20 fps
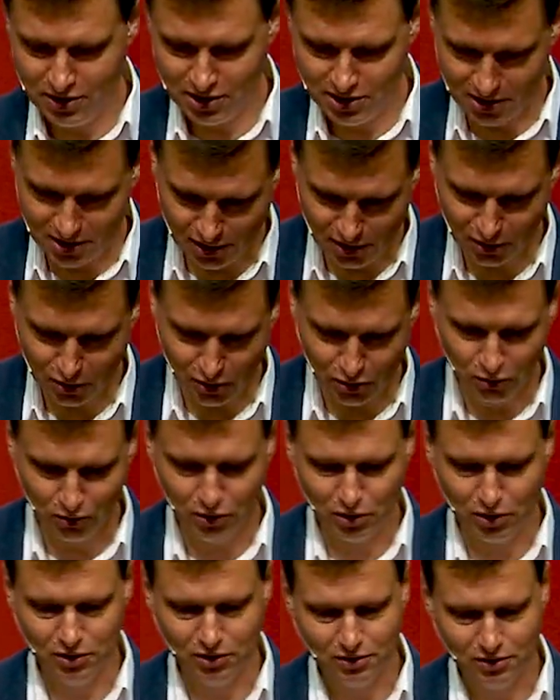
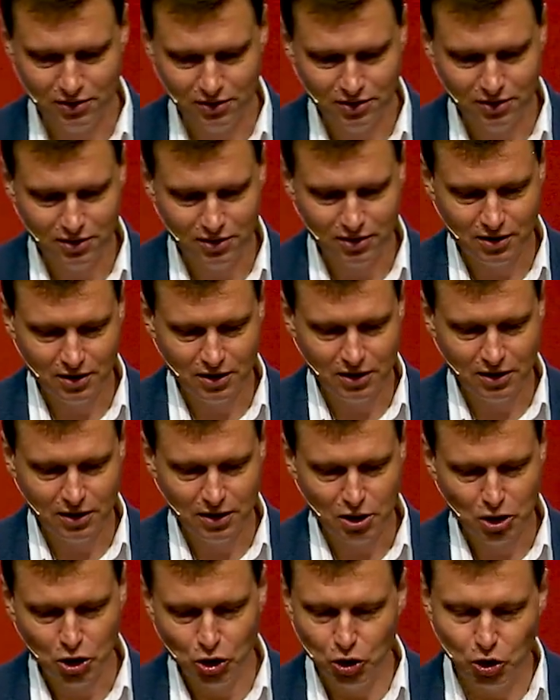singular,
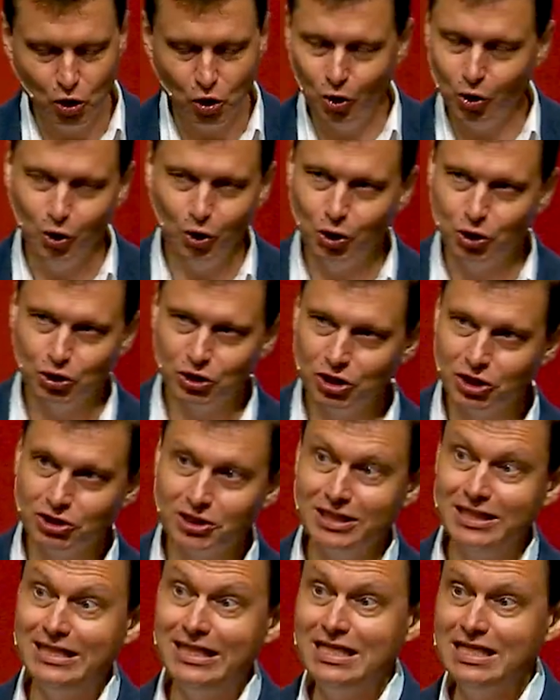no longer
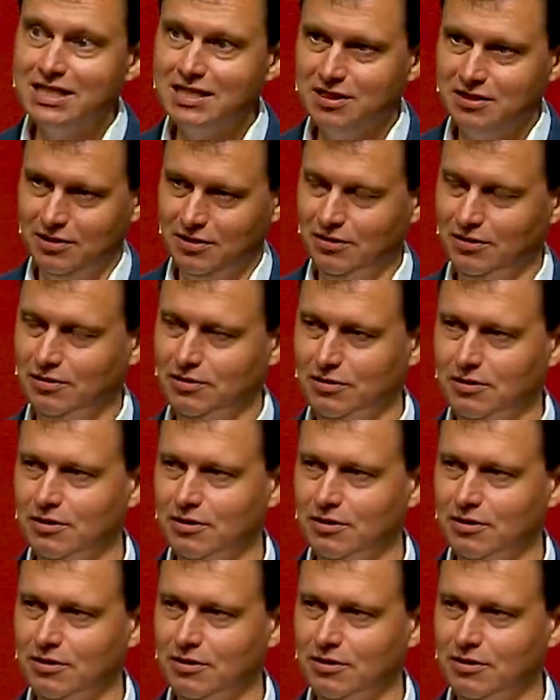distant,